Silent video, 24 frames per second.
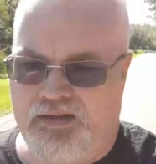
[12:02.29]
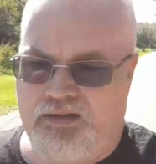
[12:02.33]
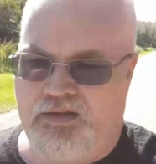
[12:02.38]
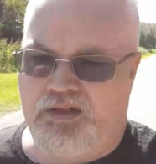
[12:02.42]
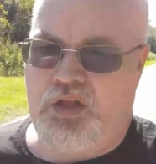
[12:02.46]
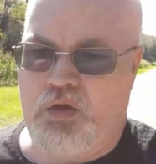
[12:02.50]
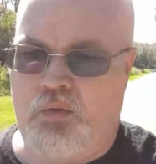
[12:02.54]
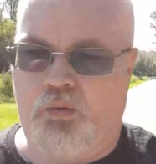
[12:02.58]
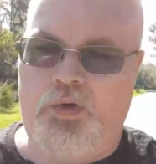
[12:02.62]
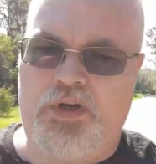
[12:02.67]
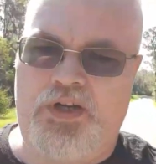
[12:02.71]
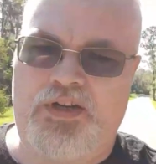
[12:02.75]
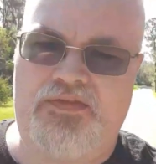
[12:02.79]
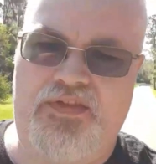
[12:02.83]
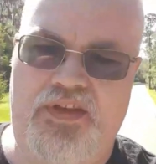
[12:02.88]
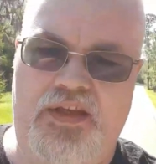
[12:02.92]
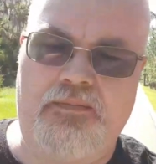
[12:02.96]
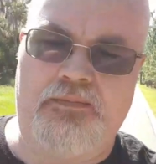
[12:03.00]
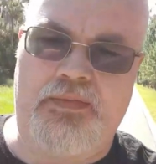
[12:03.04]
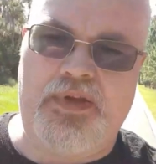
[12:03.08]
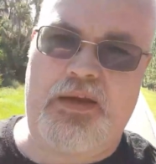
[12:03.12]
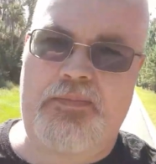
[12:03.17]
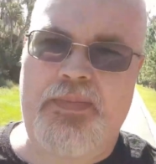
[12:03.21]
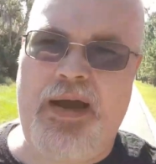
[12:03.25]
you know, one of the
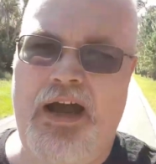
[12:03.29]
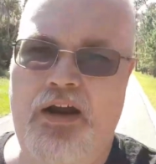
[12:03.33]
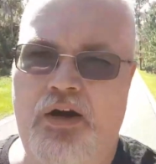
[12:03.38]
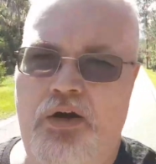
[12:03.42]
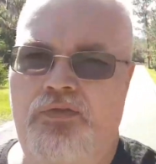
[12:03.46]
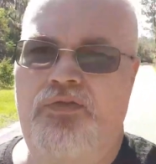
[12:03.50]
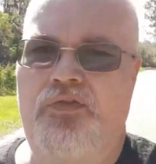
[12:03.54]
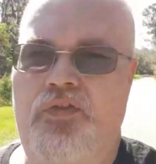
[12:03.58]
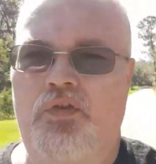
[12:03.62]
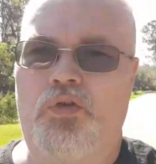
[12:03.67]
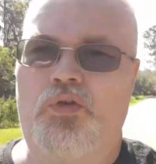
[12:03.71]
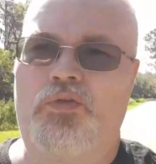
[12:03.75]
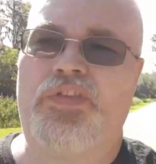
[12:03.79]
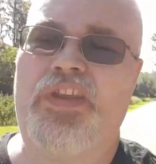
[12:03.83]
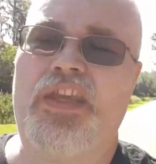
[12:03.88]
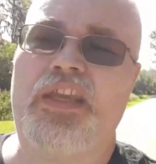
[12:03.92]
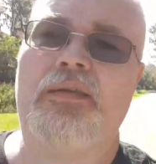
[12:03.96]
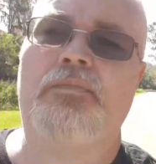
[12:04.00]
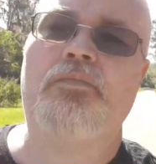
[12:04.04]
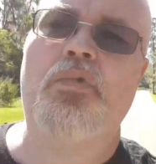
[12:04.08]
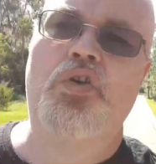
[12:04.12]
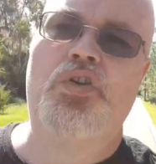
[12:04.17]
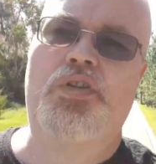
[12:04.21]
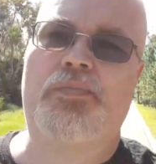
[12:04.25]
big powerful,
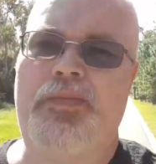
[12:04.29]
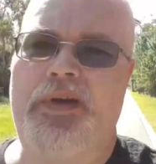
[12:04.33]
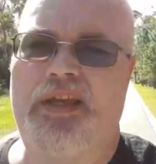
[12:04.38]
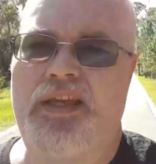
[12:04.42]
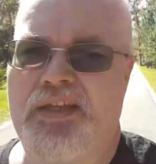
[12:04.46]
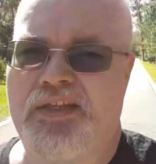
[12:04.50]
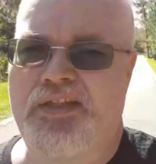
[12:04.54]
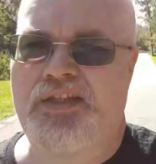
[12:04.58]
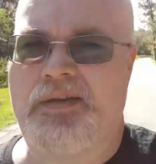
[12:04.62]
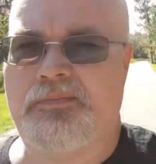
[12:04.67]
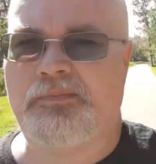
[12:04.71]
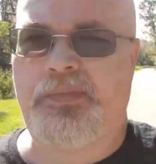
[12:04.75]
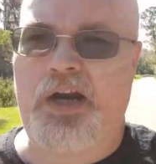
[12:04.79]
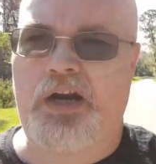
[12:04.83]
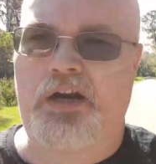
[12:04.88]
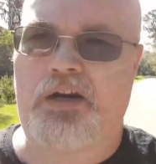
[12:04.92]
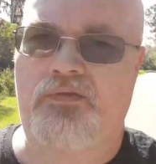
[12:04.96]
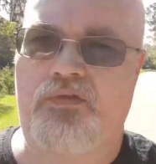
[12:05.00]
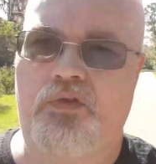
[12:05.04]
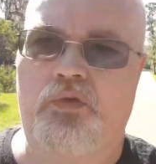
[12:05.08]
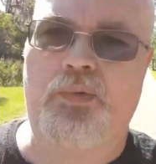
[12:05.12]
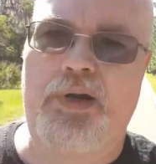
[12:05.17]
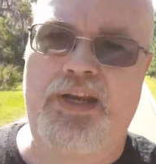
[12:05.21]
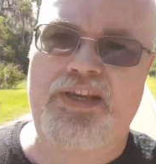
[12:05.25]
the most biggest and
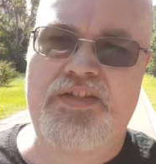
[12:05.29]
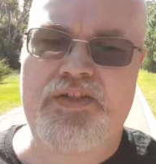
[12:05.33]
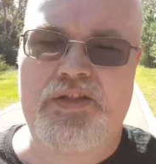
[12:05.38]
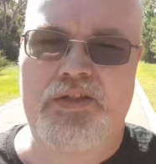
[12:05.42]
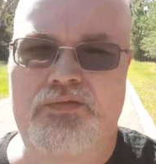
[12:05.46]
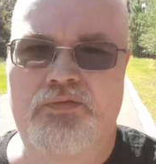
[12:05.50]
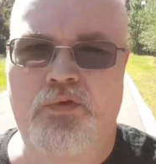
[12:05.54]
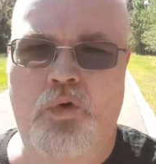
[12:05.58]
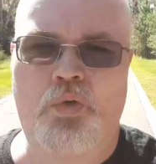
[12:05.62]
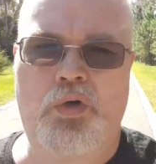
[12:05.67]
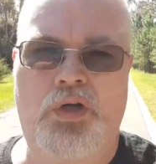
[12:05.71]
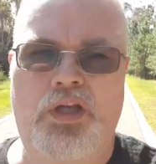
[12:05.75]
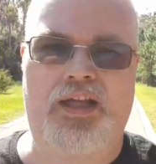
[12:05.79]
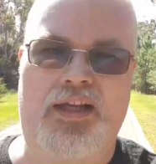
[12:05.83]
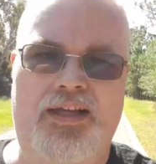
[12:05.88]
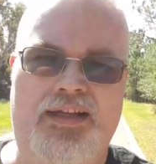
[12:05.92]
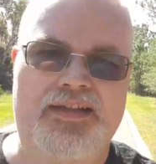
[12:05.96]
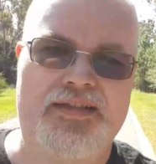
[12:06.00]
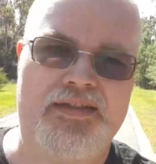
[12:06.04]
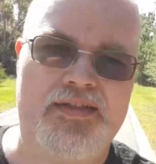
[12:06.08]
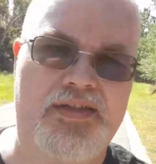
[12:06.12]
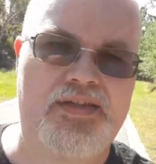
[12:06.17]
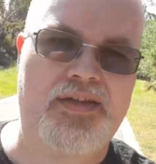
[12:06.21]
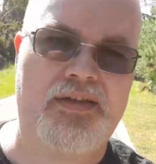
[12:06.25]
powerful race, the
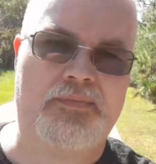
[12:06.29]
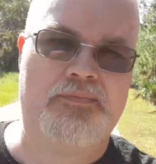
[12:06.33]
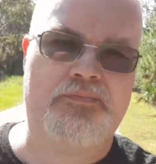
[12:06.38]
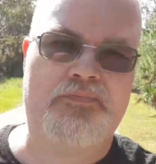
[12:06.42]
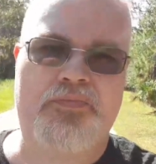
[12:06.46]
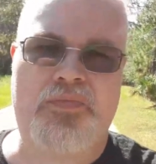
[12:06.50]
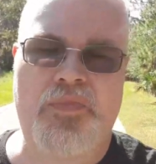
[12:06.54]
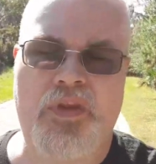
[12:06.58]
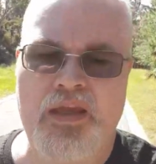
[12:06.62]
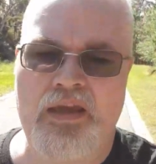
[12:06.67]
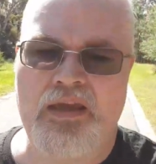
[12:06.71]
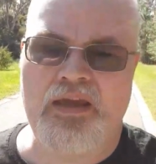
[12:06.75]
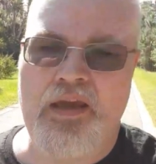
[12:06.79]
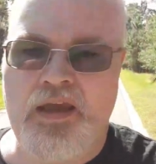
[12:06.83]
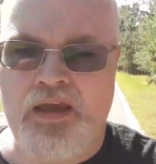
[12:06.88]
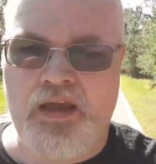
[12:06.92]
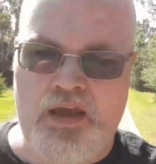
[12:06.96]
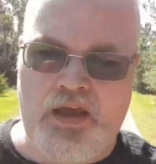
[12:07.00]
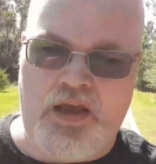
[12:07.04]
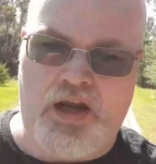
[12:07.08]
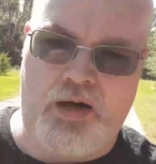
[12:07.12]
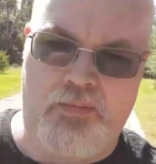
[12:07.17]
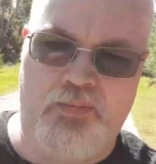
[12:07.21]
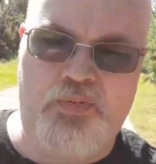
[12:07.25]
Vorlons,
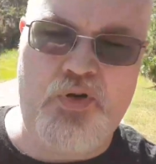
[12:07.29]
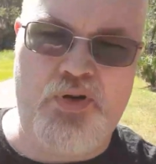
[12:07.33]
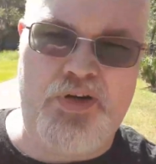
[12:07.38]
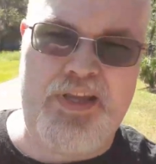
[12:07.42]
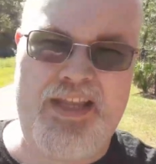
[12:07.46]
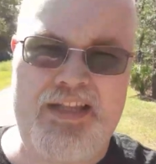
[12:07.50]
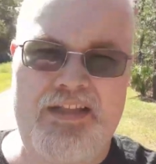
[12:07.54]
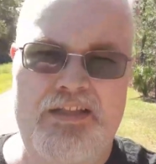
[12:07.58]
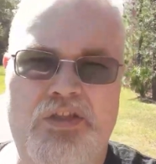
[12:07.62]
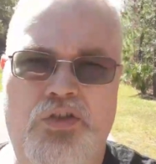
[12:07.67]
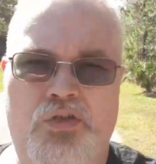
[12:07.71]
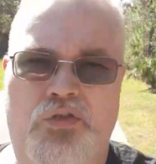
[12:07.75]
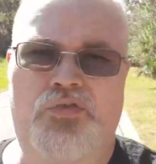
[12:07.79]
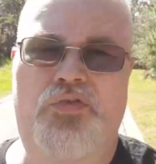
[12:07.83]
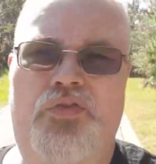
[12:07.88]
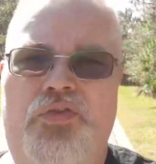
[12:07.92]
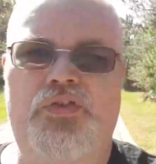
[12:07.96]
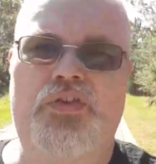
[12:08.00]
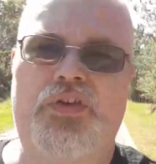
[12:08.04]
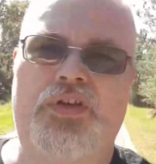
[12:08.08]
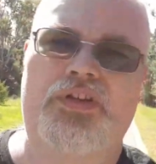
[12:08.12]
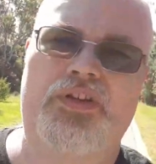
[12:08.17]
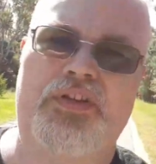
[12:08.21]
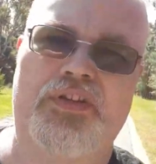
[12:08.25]
are pretty aloof.